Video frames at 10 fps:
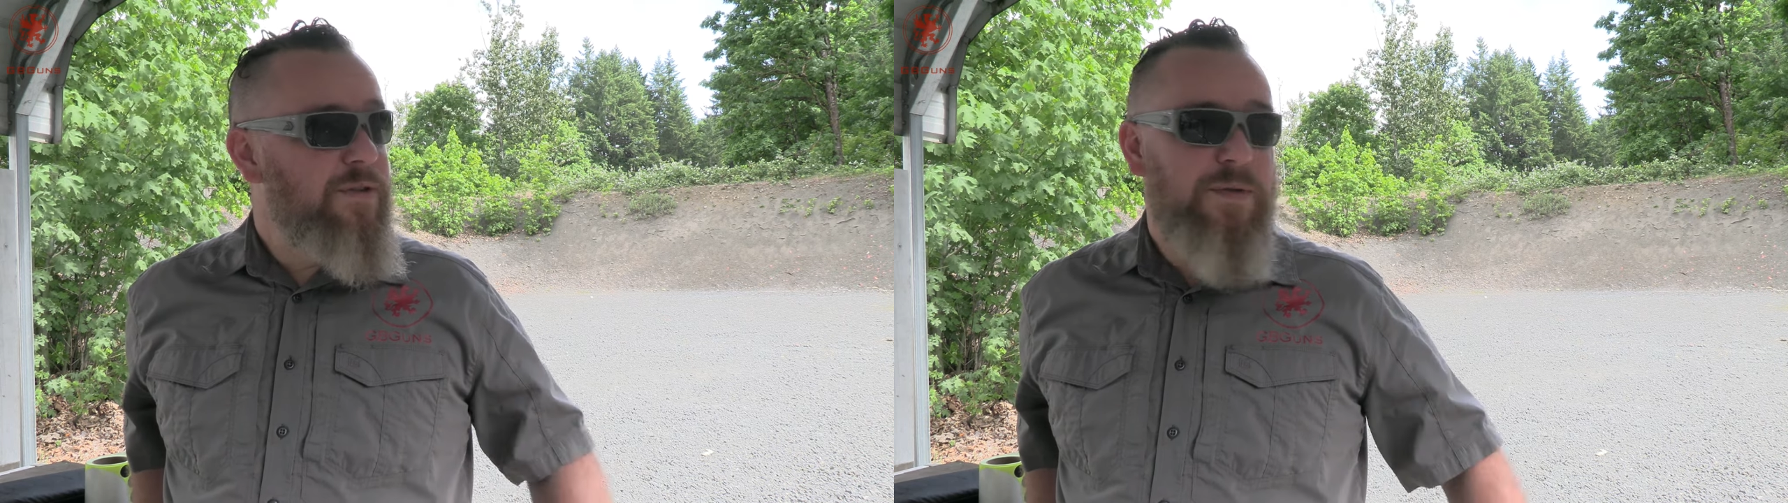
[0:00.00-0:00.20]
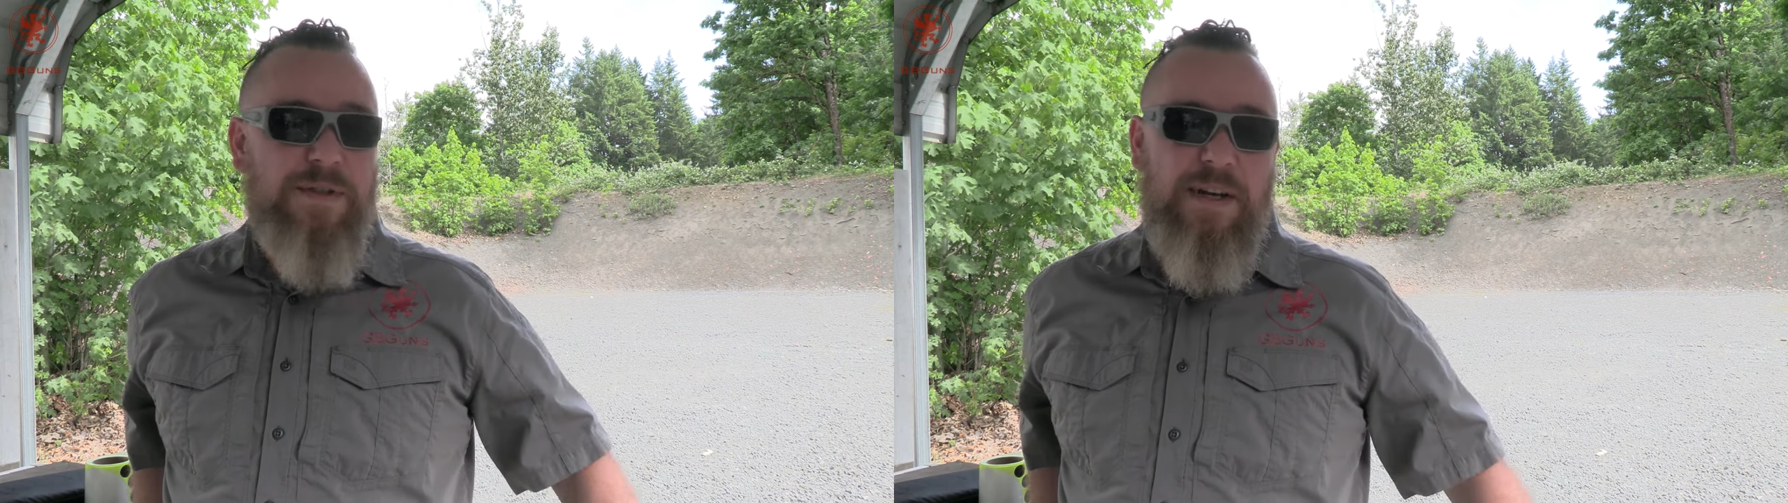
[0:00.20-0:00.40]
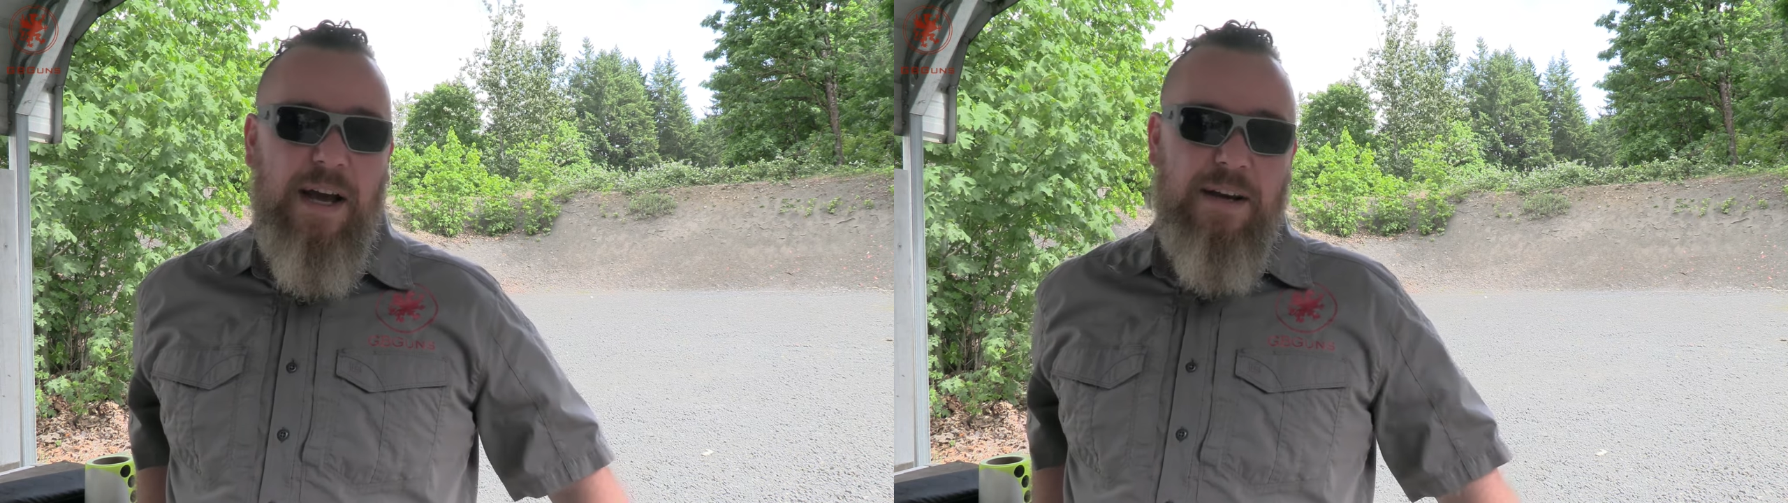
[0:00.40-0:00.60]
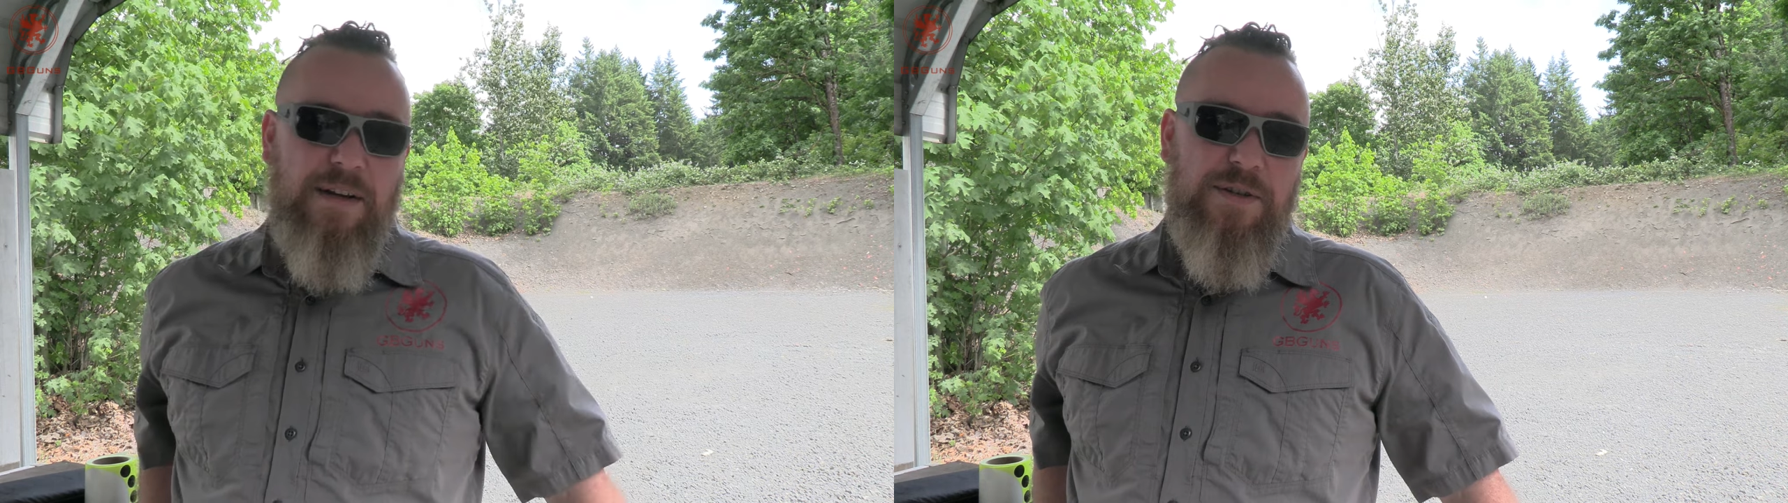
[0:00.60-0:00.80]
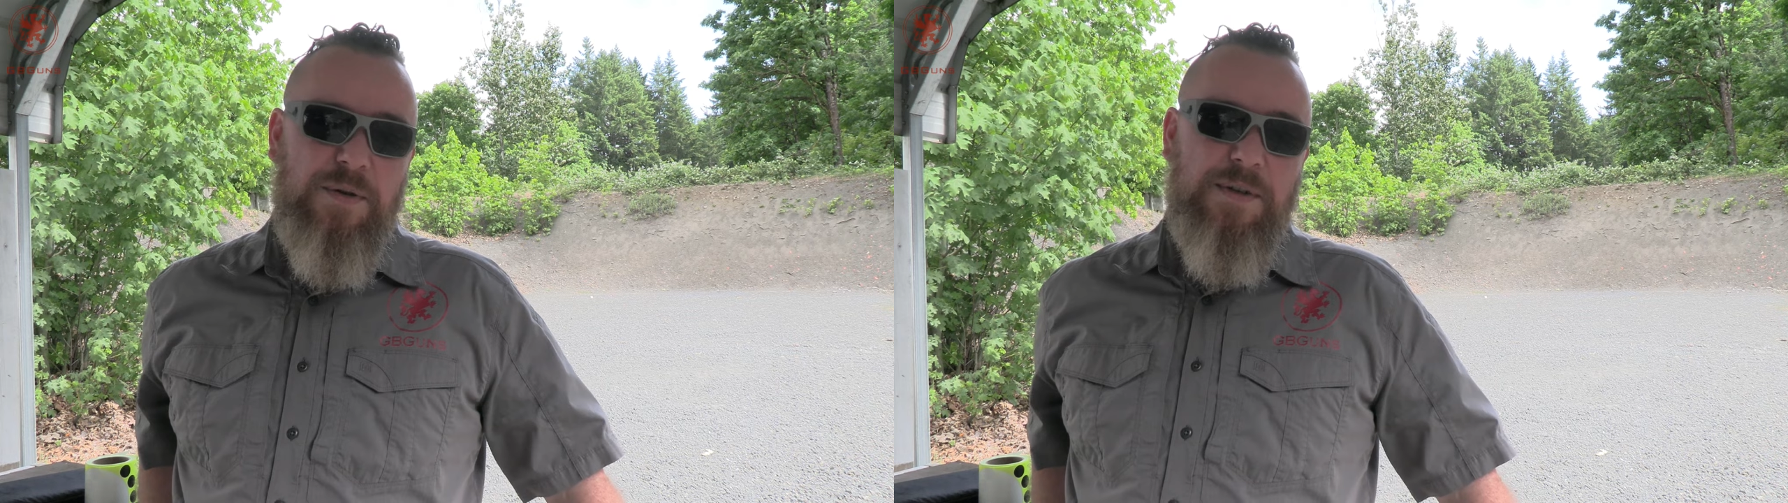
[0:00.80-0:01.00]
so it's not
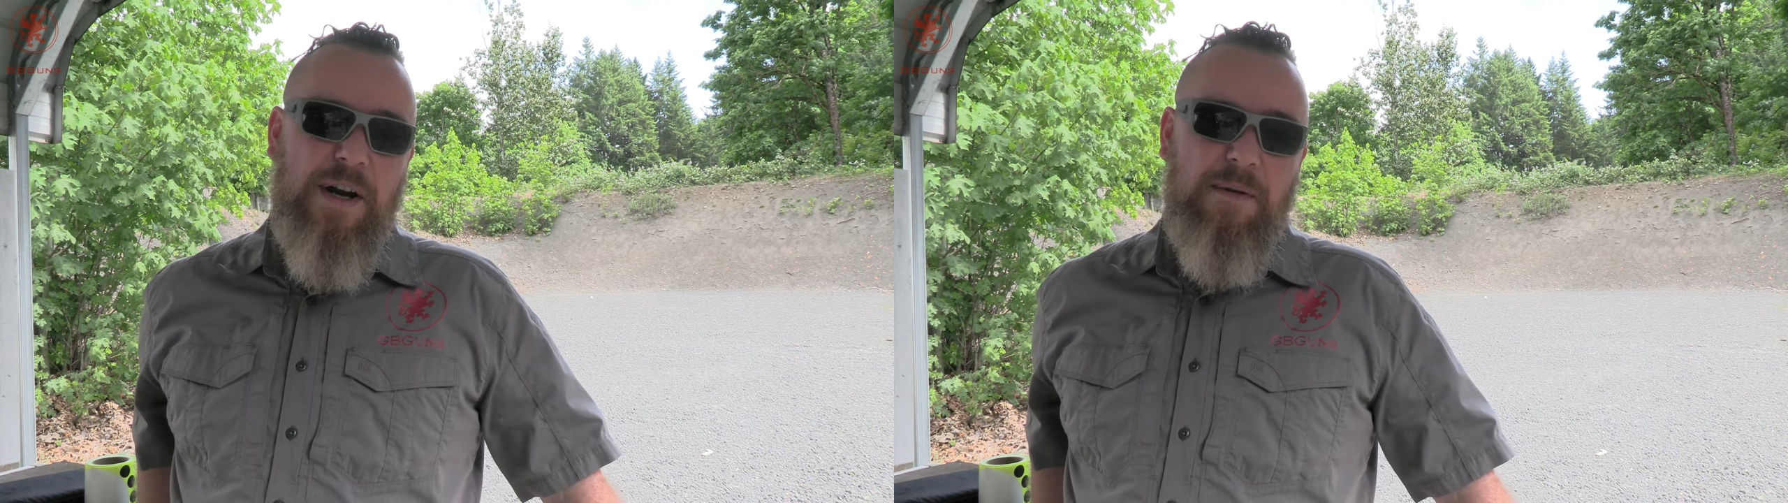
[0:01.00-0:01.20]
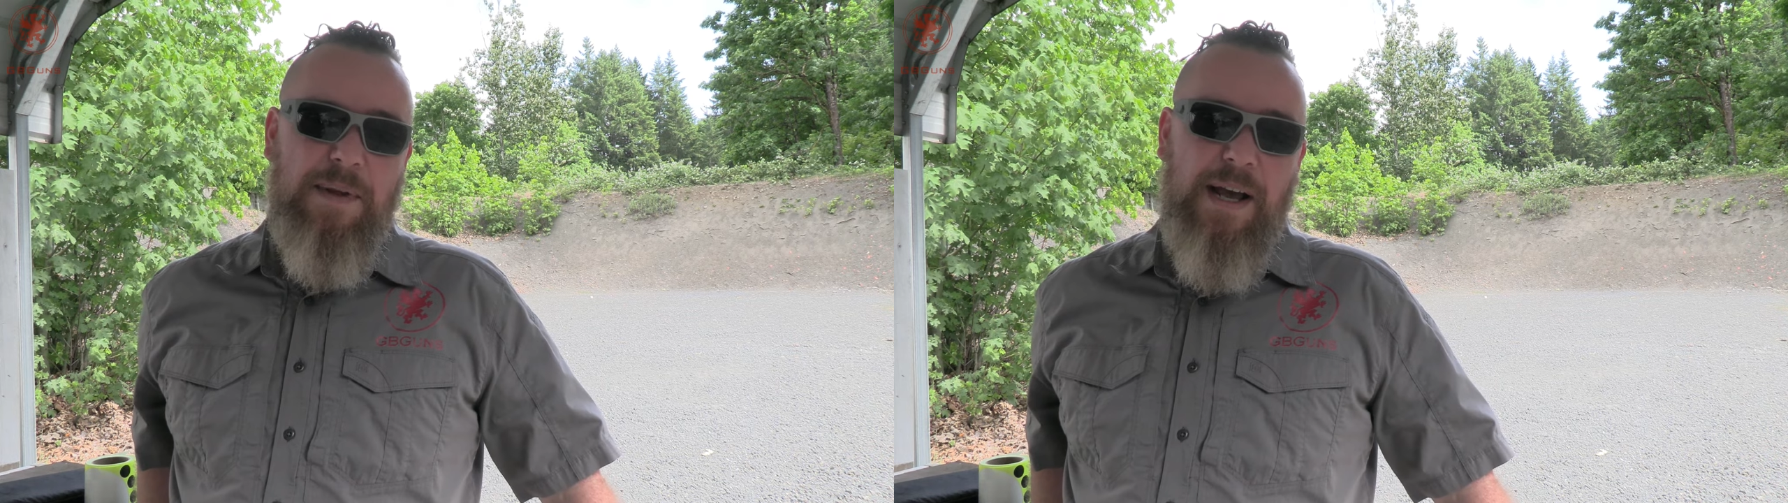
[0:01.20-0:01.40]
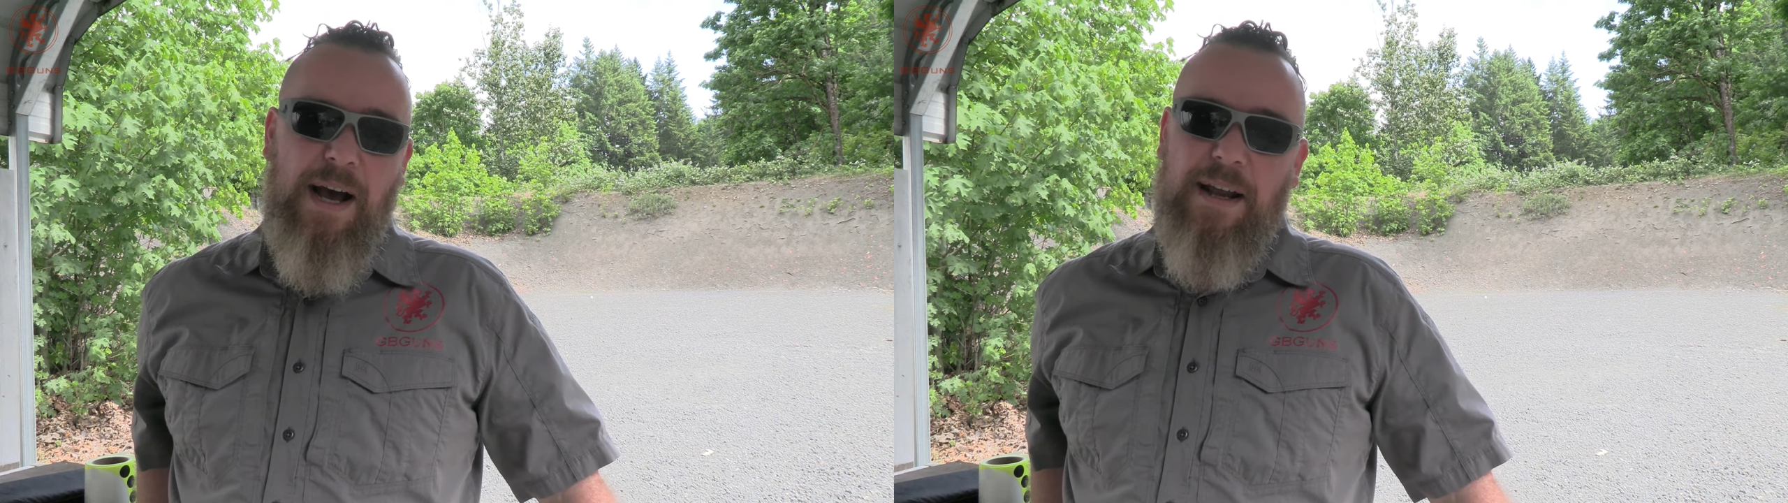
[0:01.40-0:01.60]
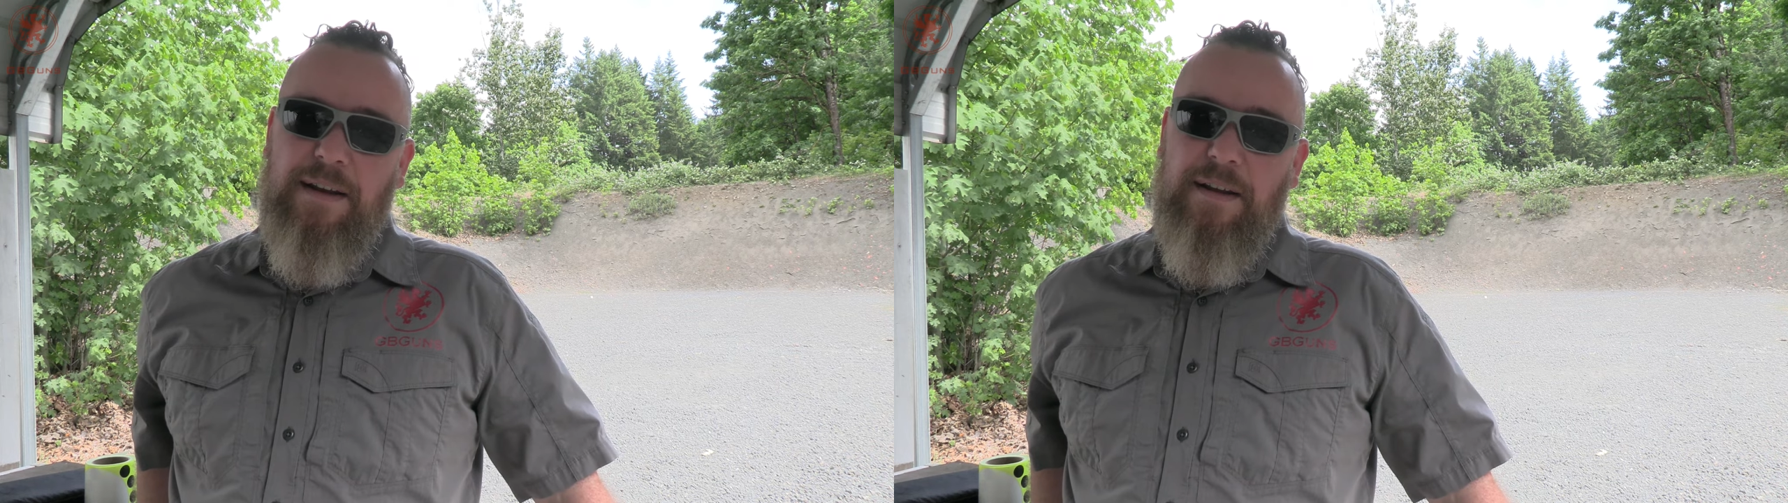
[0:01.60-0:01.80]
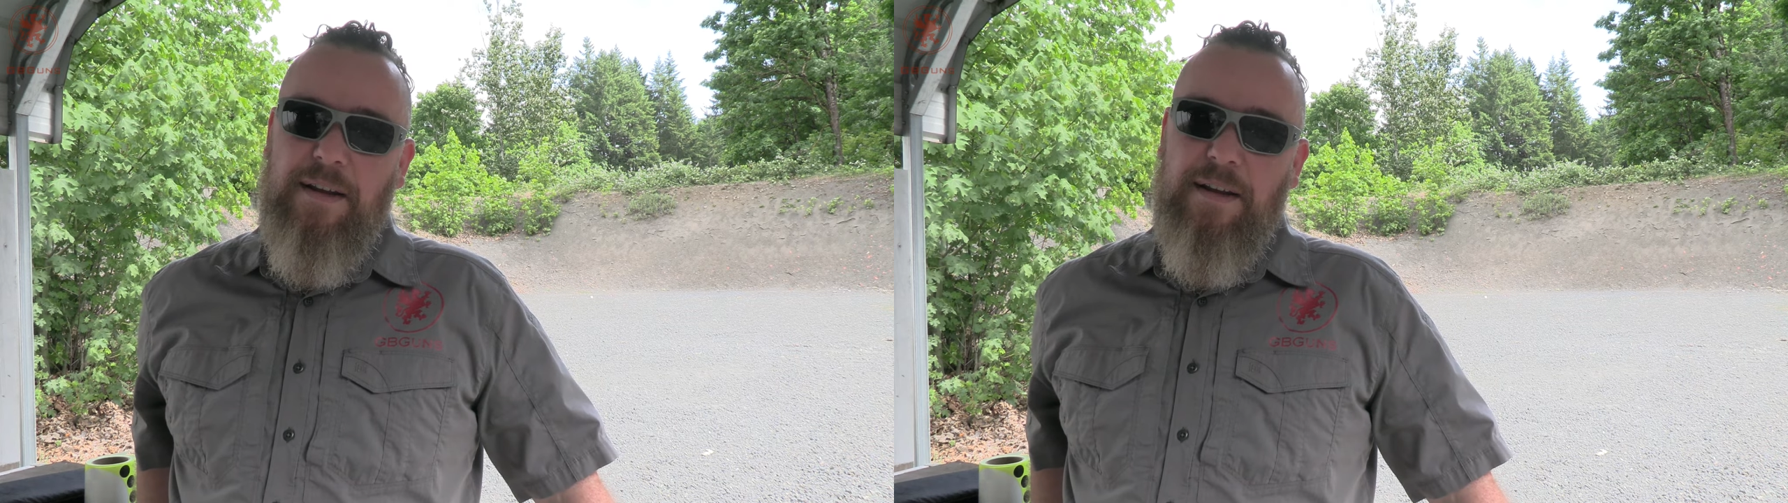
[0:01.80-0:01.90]
too terribly hot.